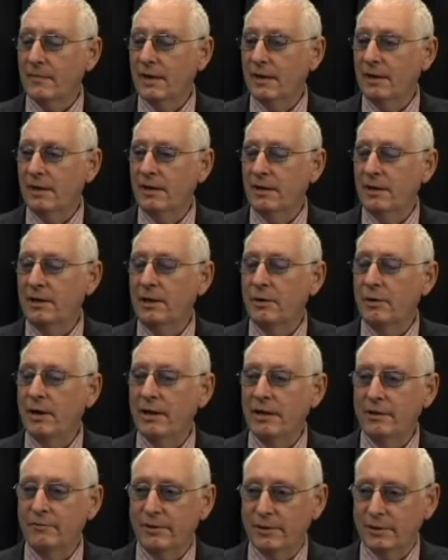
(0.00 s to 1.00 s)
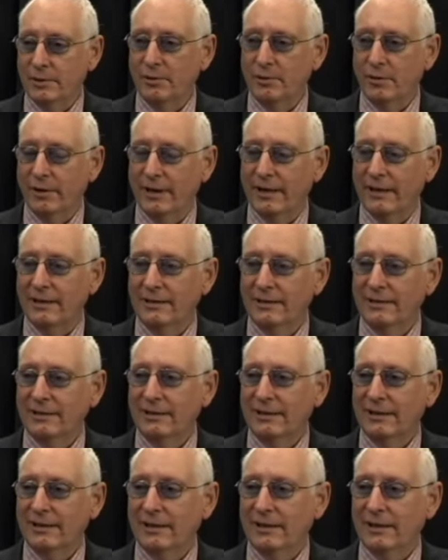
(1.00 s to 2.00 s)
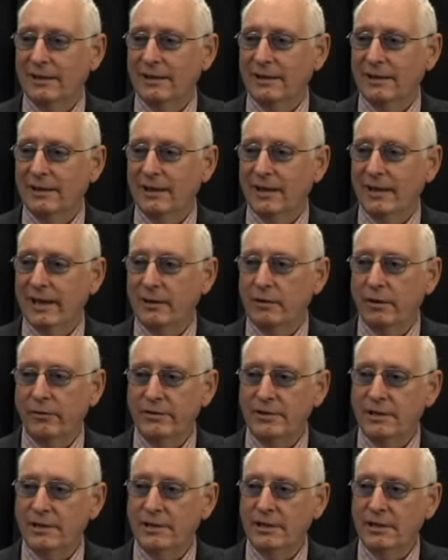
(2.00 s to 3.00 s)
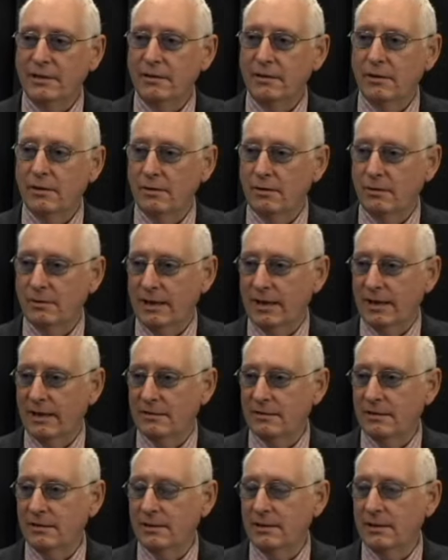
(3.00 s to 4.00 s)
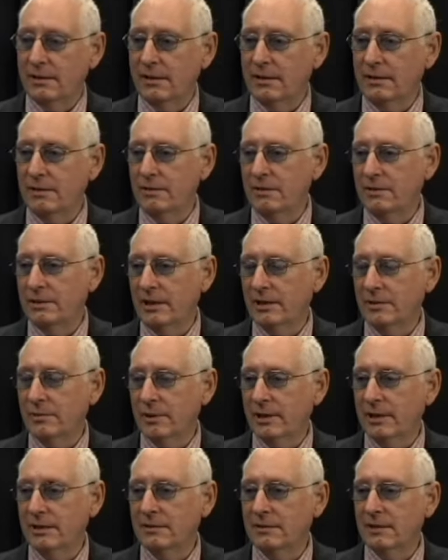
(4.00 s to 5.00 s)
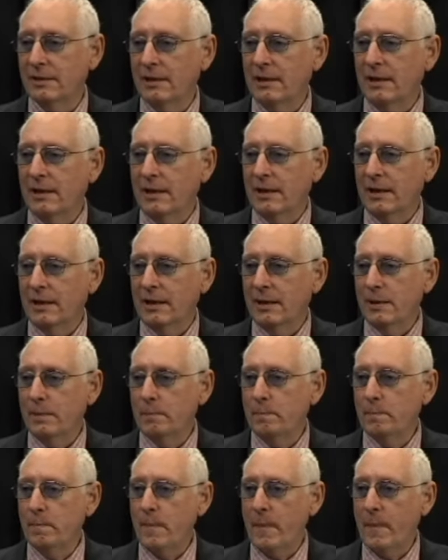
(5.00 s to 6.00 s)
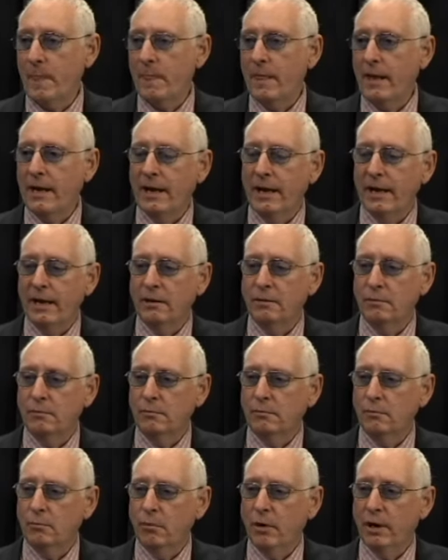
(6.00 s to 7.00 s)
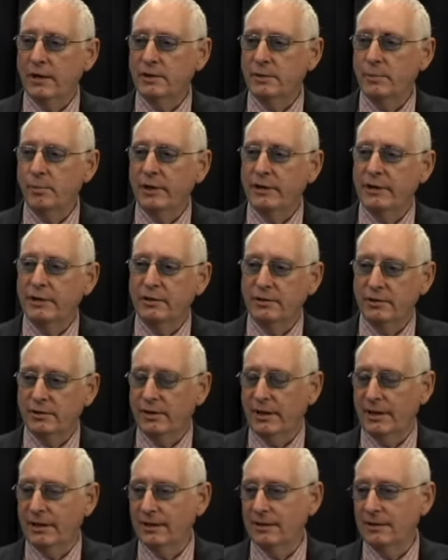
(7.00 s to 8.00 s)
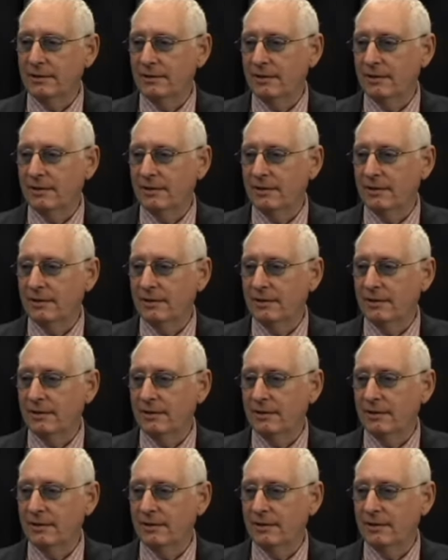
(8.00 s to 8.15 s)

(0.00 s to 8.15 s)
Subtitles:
here you are in Victoria, head office is in Newcastle in New South Wales. How widespread in Australia?